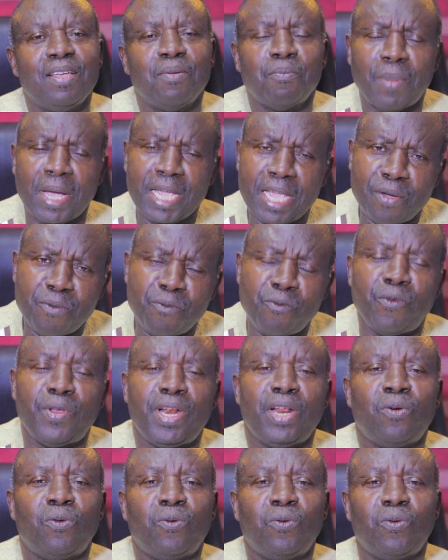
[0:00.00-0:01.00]
my
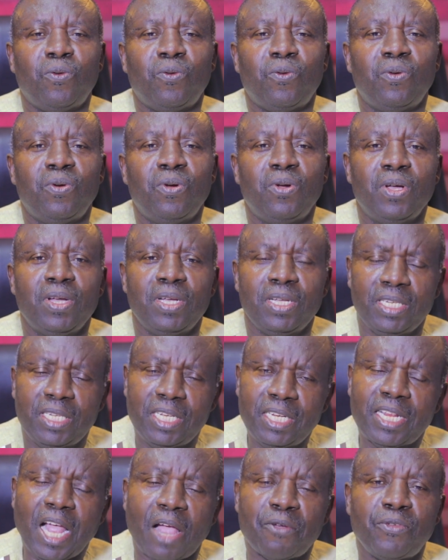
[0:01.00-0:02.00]
minute
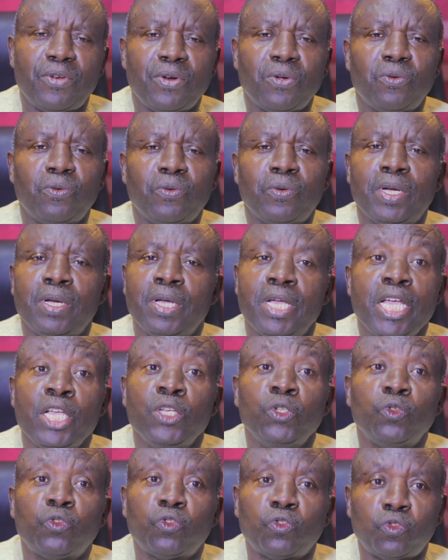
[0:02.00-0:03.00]
home. The daddy home
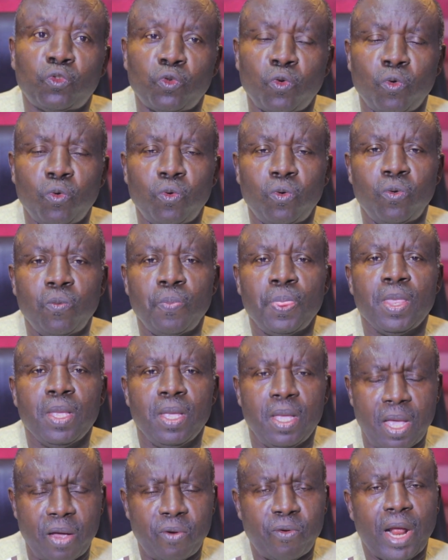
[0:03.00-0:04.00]
in shrew
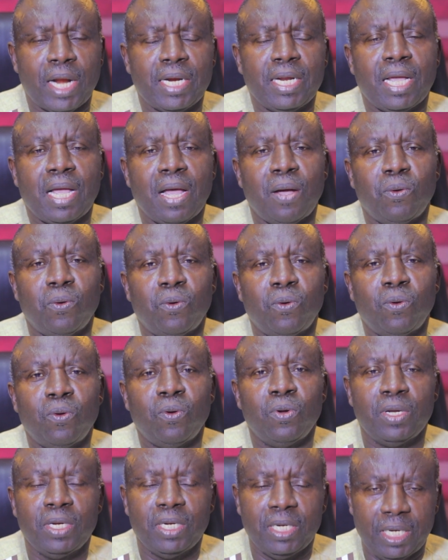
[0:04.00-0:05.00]
a radical
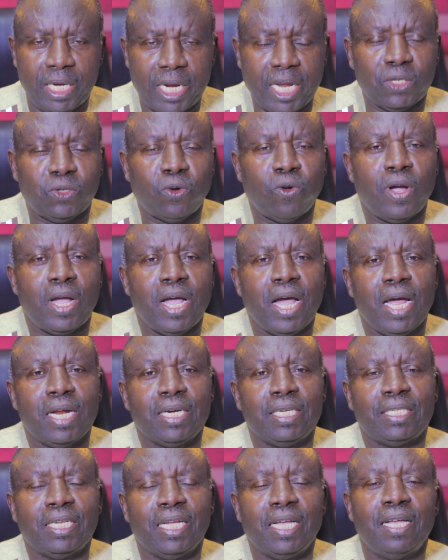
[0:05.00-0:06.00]
home. Yes, what can
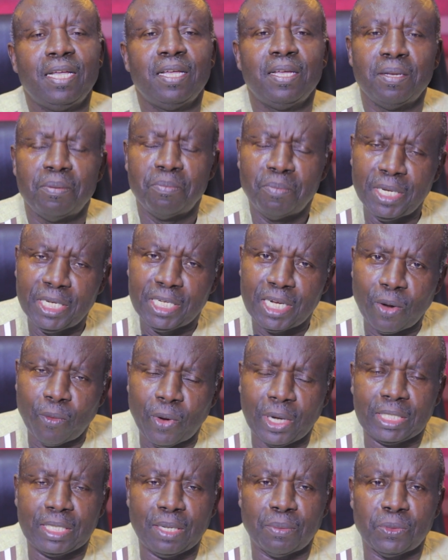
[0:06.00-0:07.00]
I say? Mijina
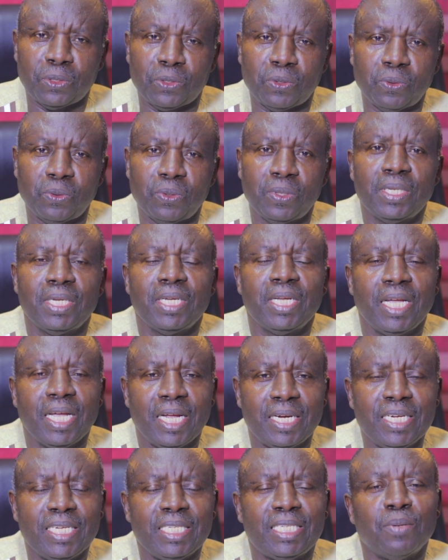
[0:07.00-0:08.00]
was so,
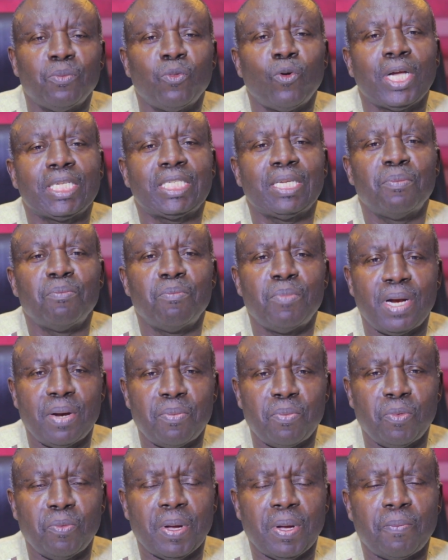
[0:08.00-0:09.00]
and into more seven.
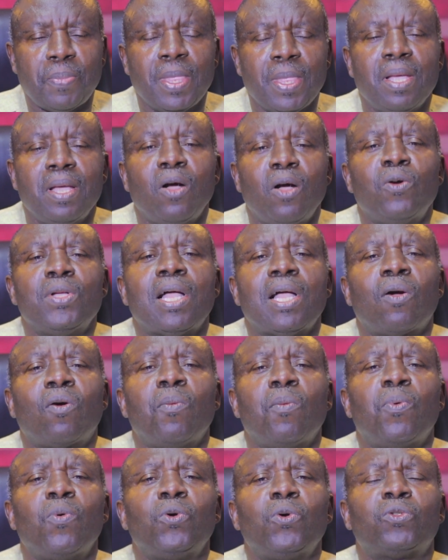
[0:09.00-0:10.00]
The young
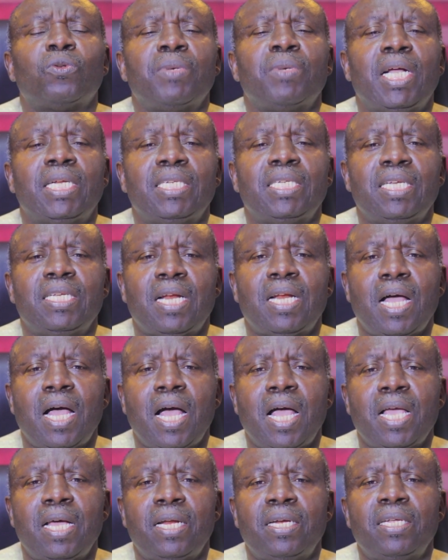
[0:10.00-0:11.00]
couple to me and the
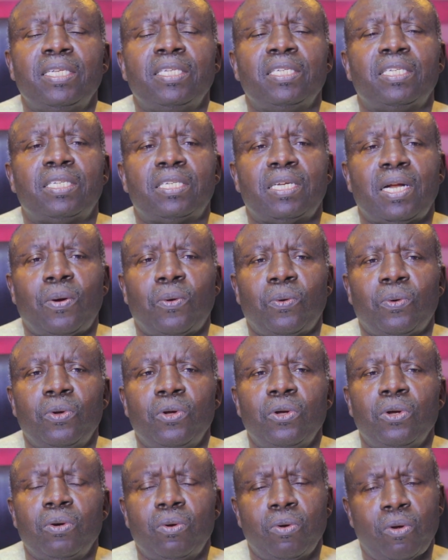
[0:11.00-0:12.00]
eye and in shrow
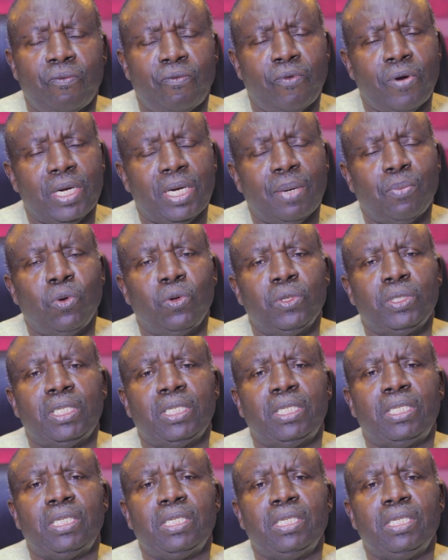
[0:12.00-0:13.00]
on for an amount to
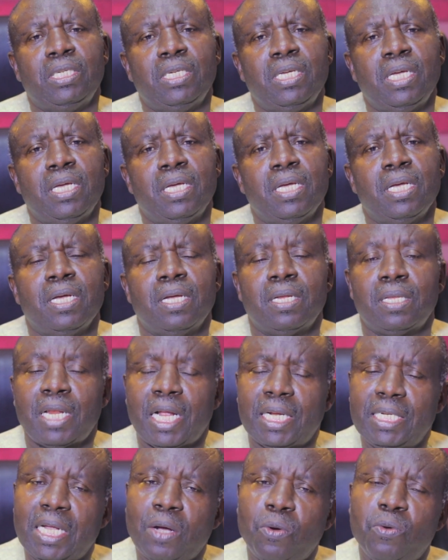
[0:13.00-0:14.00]
see ye.
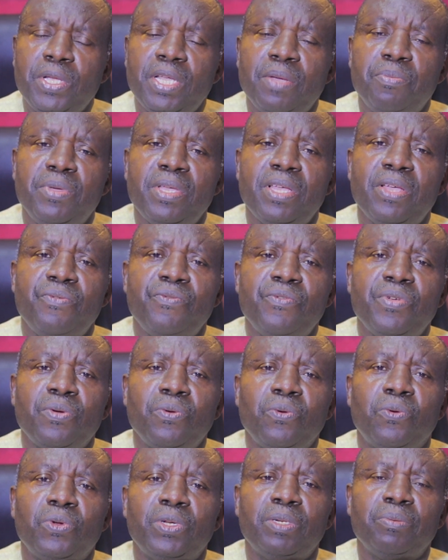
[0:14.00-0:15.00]
Nanya
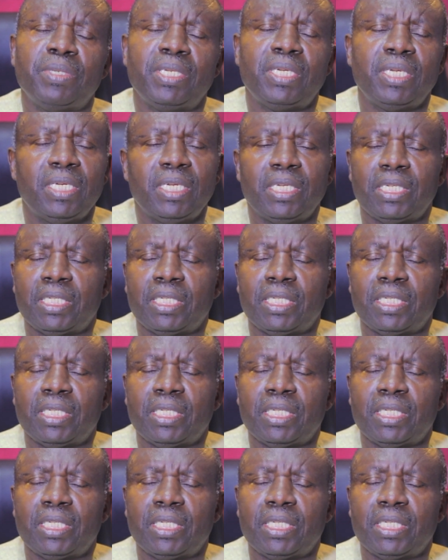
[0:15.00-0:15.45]
will be.